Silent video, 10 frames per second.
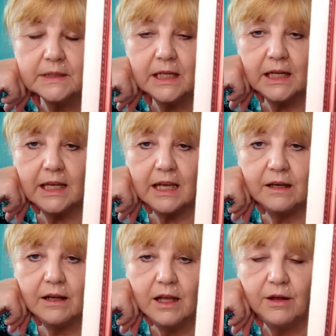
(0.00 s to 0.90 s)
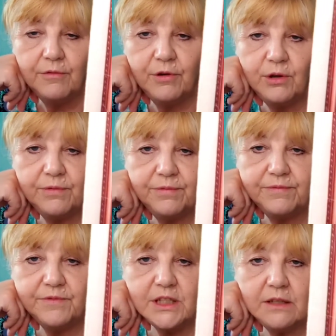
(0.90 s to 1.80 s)
again full of
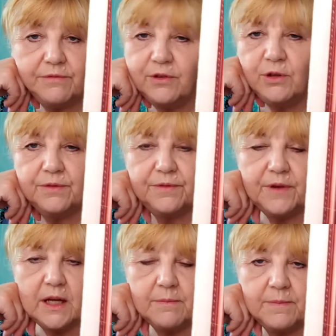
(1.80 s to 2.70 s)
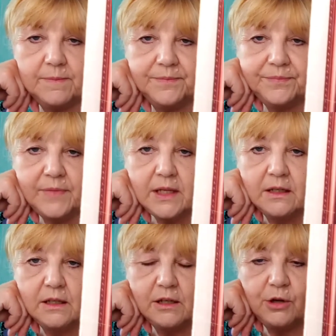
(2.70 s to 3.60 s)
full of um,
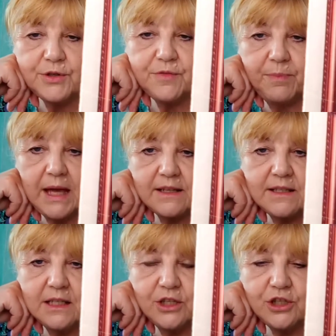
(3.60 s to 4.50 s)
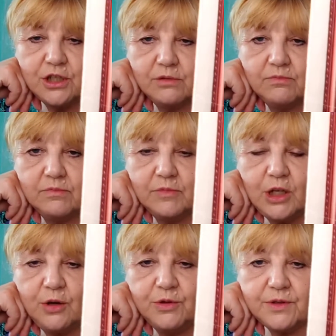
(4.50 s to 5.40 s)
lots of backstitch,
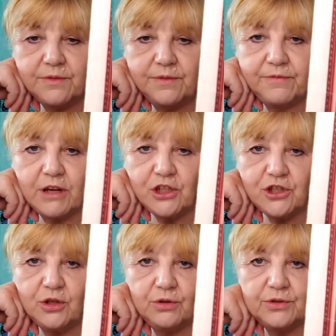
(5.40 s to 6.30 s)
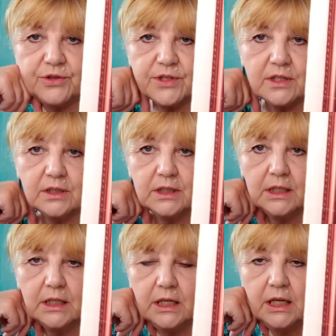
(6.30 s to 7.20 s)
loads of French knots.
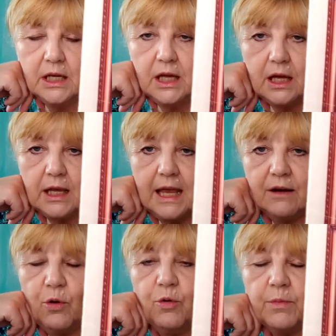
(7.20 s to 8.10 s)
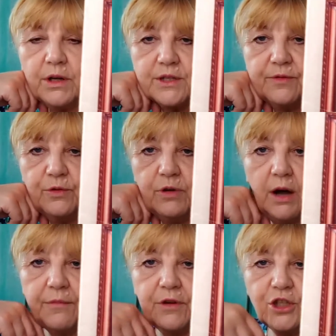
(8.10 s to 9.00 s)
Again, almost full
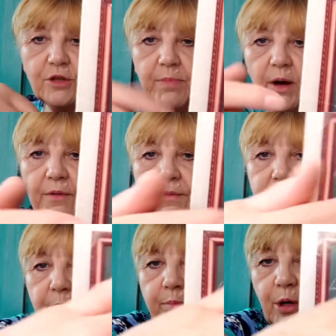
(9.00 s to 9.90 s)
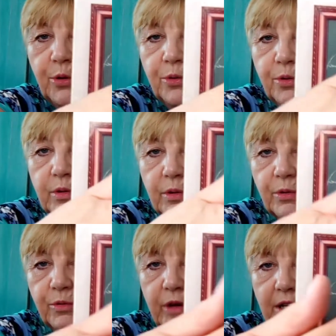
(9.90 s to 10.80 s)
coverage apart from the blue
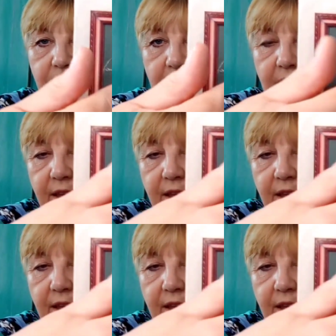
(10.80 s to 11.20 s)
all round here.